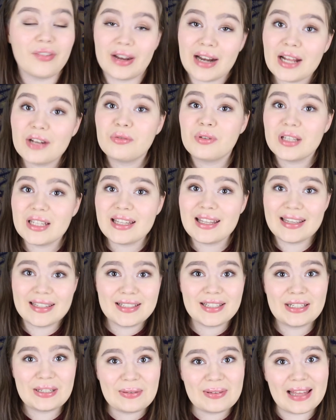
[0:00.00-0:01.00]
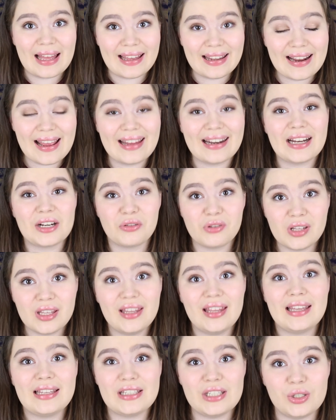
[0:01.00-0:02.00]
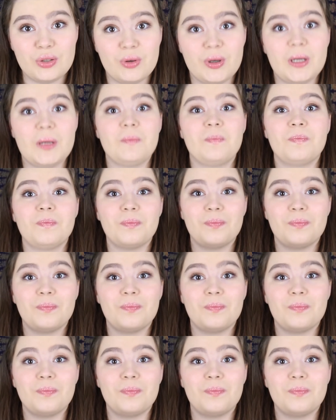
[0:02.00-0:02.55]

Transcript: and I'd really like to do that, and I'd really like to do it